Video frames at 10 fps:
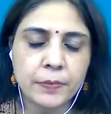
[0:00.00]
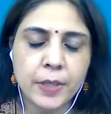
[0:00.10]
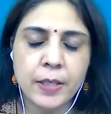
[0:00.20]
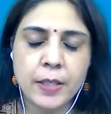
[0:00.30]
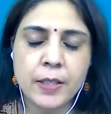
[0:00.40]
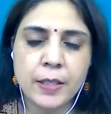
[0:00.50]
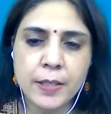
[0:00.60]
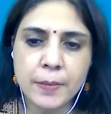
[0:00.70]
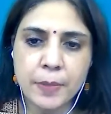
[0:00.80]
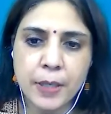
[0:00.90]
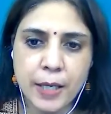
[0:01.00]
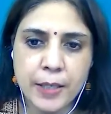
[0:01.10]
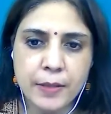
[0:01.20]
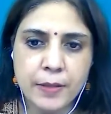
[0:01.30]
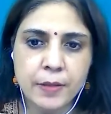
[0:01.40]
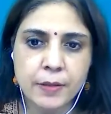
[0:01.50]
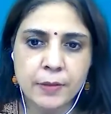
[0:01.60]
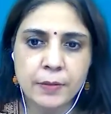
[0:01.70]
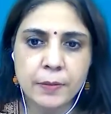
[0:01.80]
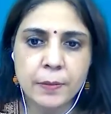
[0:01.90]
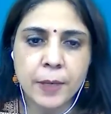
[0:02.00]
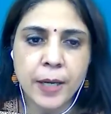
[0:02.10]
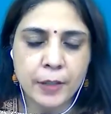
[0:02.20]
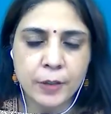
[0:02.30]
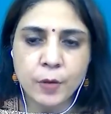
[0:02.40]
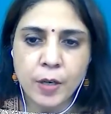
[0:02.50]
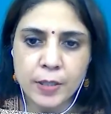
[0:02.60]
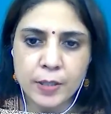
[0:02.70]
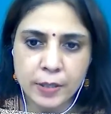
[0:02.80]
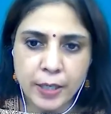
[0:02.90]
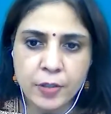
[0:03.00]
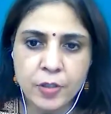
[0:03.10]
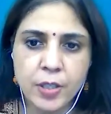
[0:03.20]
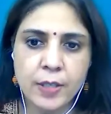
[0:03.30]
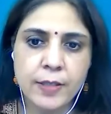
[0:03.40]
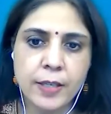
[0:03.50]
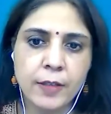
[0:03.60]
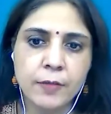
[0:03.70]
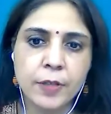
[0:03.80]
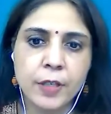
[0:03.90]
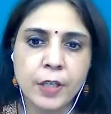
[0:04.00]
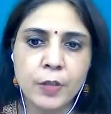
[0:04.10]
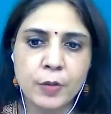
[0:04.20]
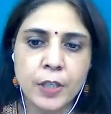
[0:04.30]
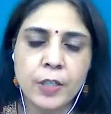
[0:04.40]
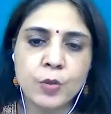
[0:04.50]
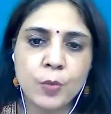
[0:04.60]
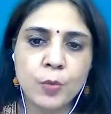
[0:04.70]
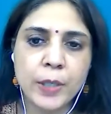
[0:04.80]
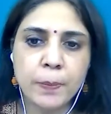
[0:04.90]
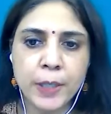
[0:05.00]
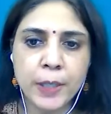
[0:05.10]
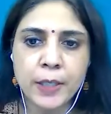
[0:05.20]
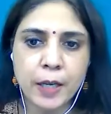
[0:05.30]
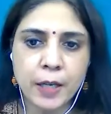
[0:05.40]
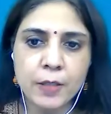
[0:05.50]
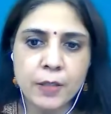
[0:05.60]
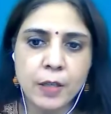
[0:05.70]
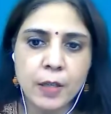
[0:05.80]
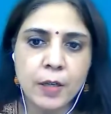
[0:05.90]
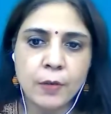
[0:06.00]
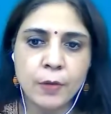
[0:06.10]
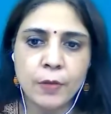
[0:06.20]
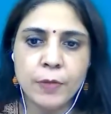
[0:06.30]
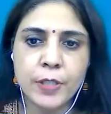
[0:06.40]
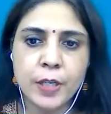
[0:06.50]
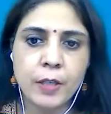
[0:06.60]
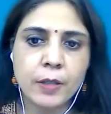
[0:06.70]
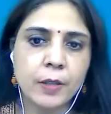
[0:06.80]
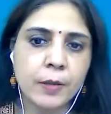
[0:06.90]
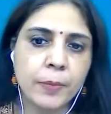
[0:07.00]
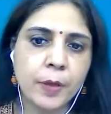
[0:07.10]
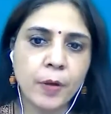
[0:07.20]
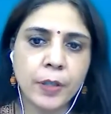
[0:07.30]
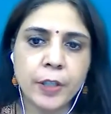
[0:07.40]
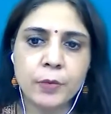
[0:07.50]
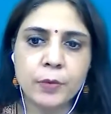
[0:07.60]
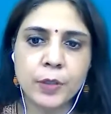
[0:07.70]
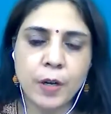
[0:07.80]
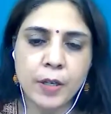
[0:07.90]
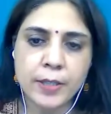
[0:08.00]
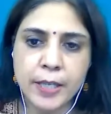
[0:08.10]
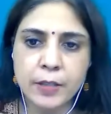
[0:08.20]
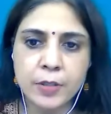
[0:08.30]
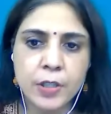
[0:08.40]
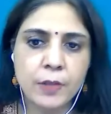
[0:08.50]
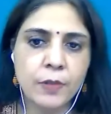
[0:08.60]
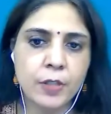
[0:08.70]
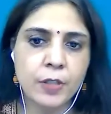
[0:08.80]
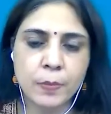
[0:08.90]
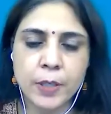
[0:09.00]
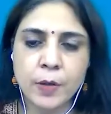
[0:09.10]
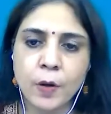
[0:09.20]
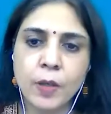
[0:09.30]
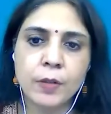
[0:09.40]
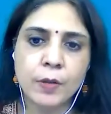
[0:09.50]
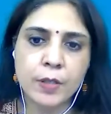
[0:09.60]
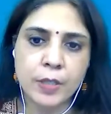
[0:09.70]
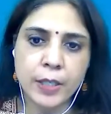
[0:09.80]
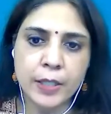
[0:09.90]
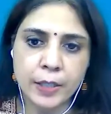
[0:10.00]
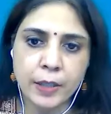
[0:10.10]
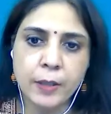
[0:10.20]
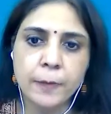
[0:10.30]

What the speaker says: is symbolized by the goddess energy herself. So there are so many pithas which are belonging to the goddess energy, which is spread all across India.